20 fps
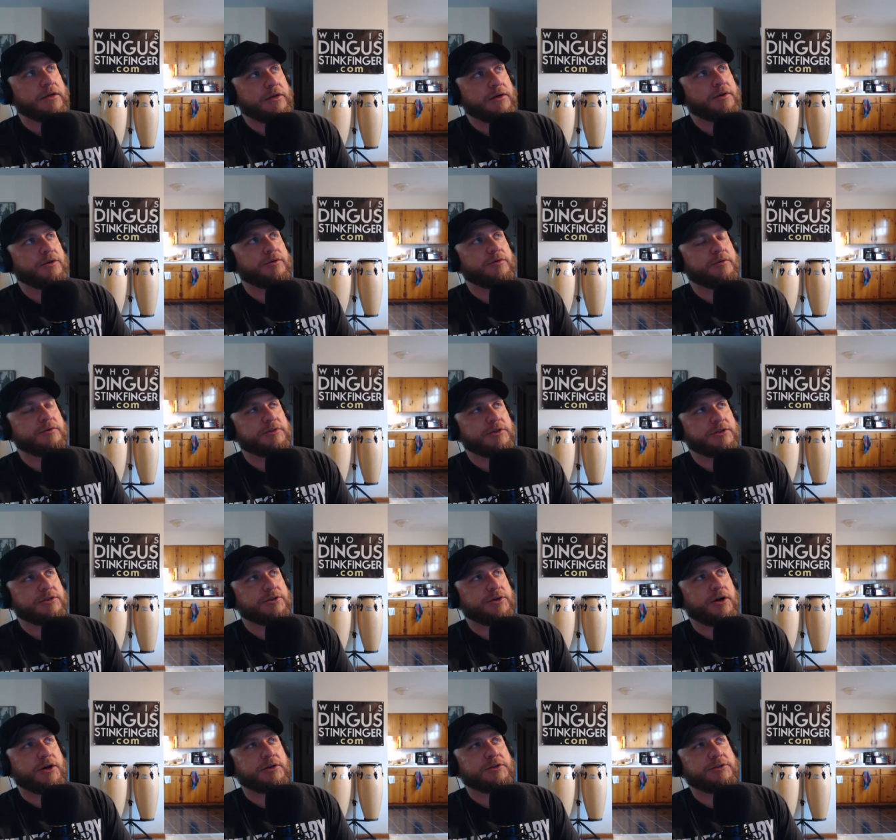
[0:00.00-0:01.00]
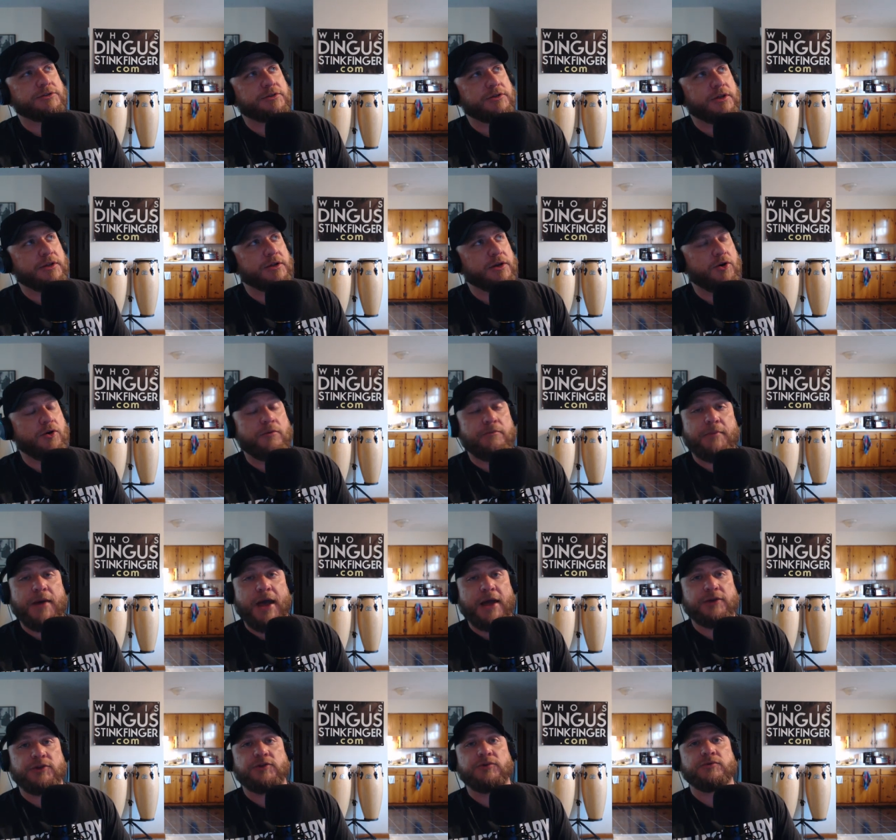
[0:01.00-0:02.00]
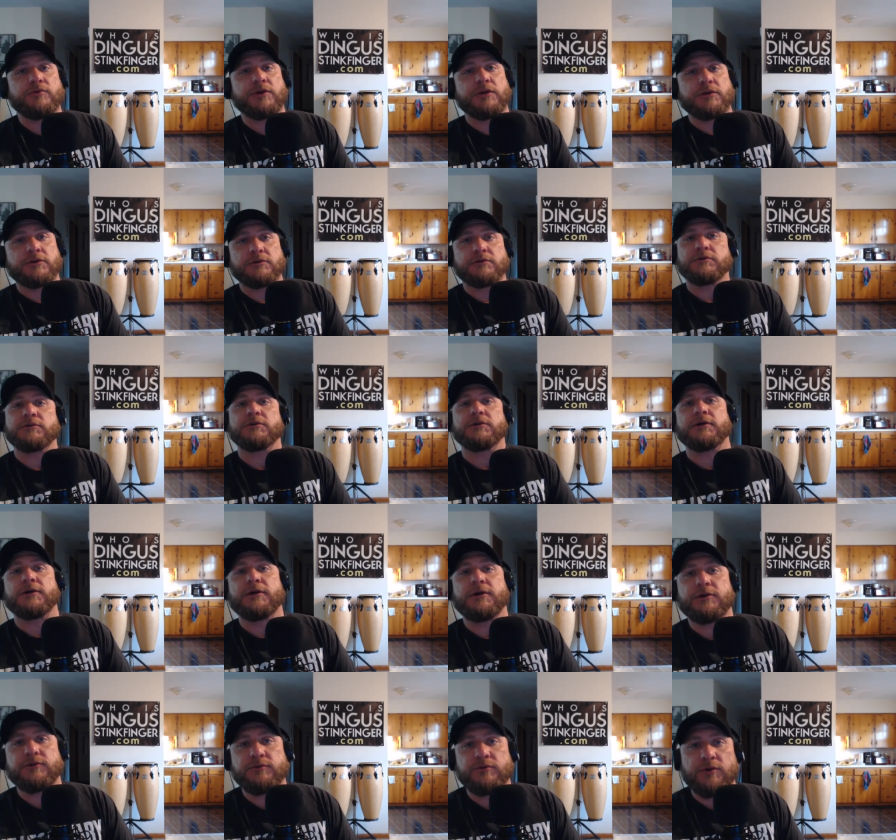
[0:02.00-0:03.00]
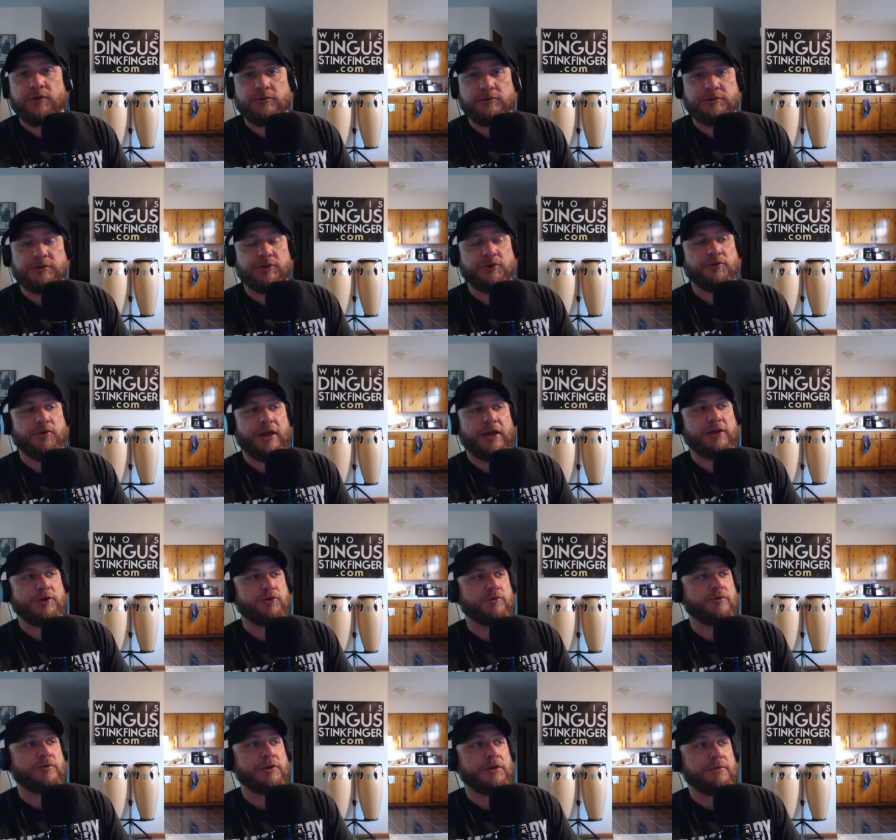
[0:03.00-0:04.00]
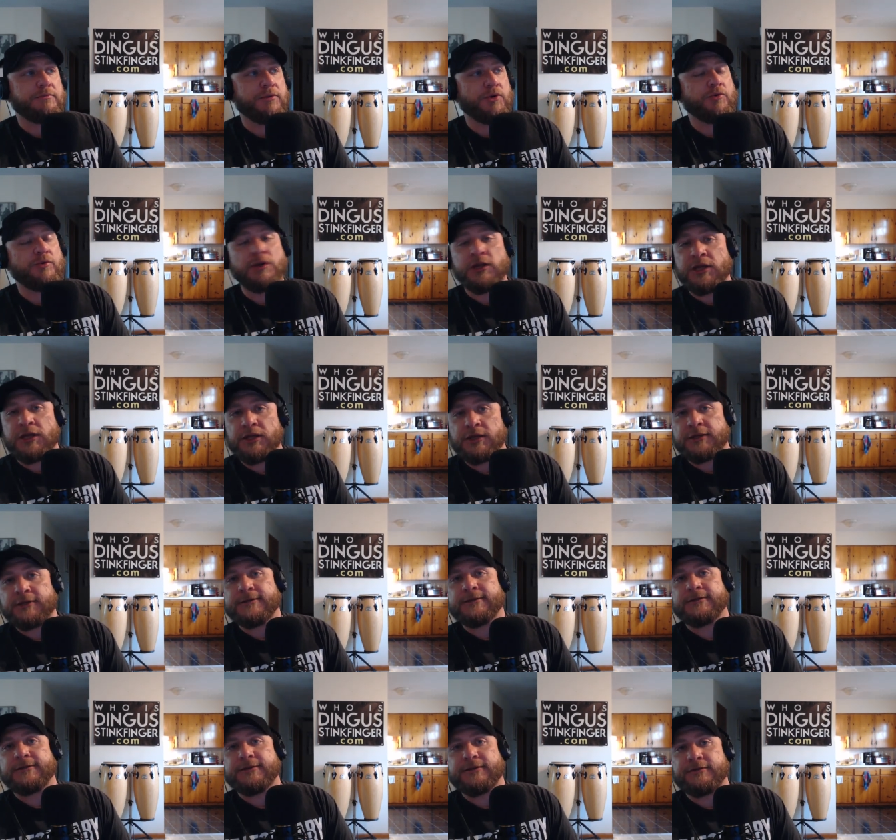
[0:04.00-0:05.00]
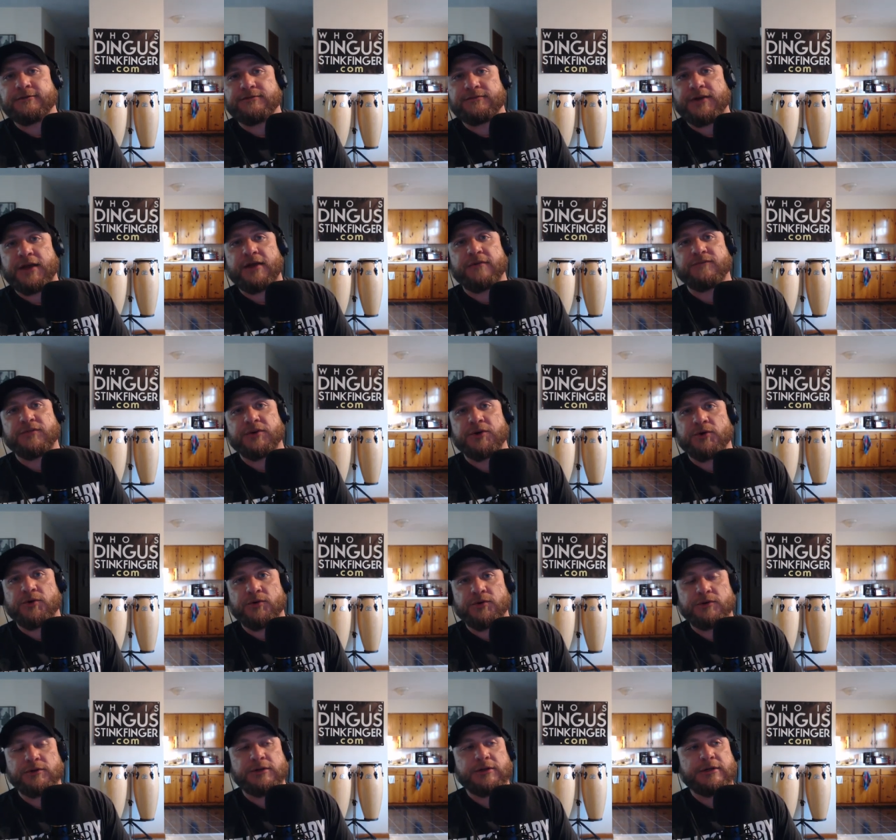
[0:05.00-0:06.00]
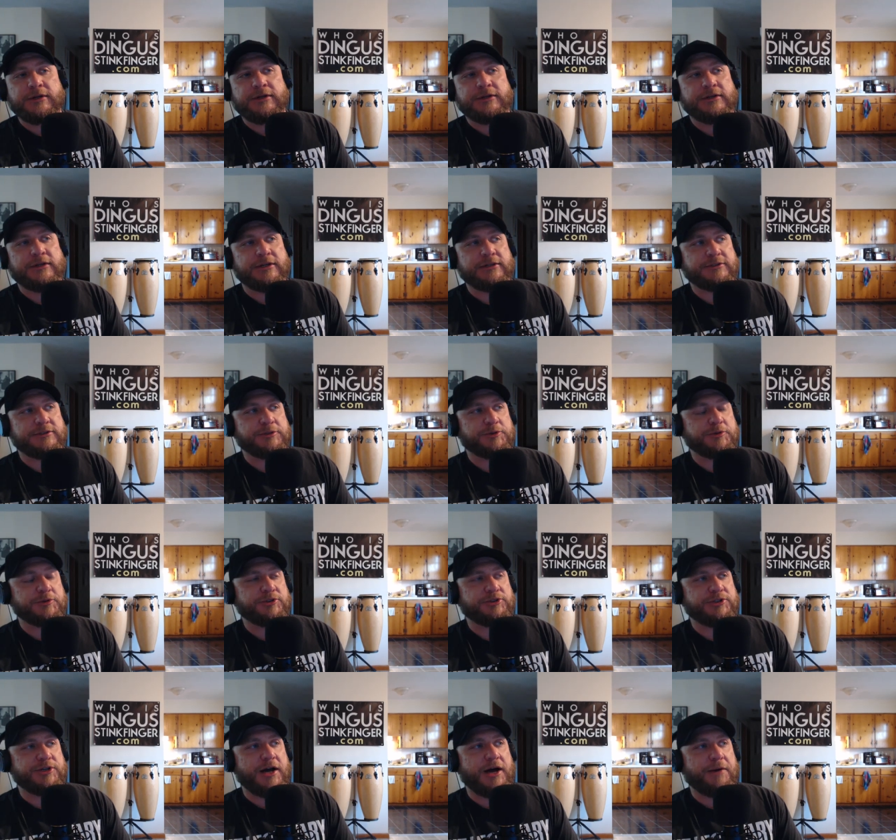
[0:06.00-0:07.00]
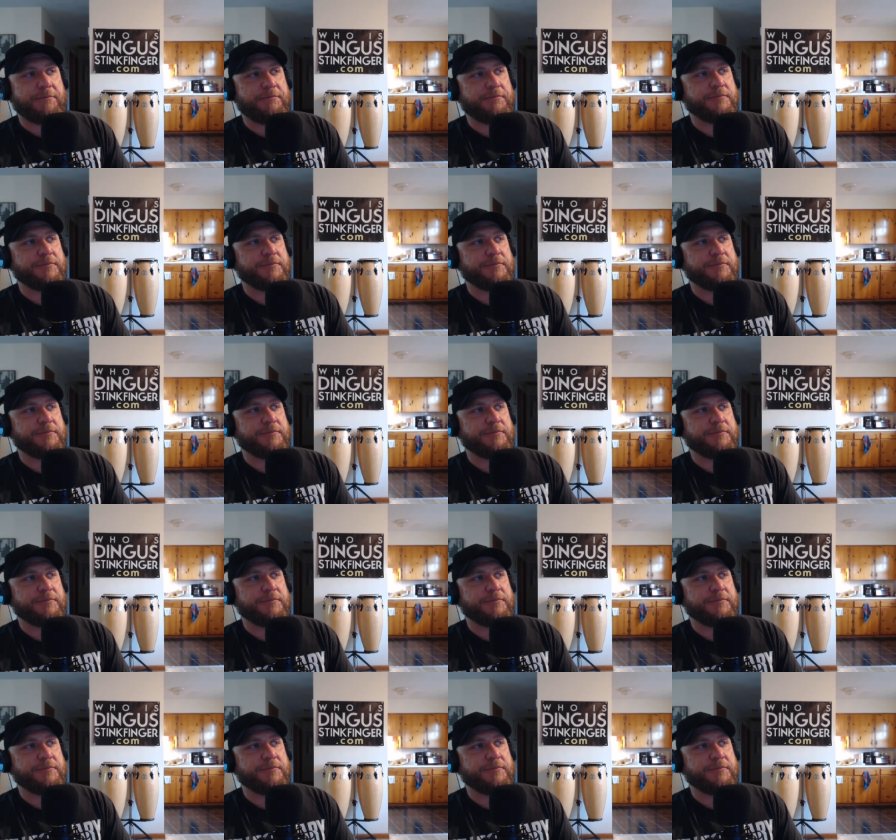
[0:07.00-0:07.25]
who was I talking to the other night? Oh, Matt Ewing, who owns the Great Googly Moogly in Fayetteville. Nice little shop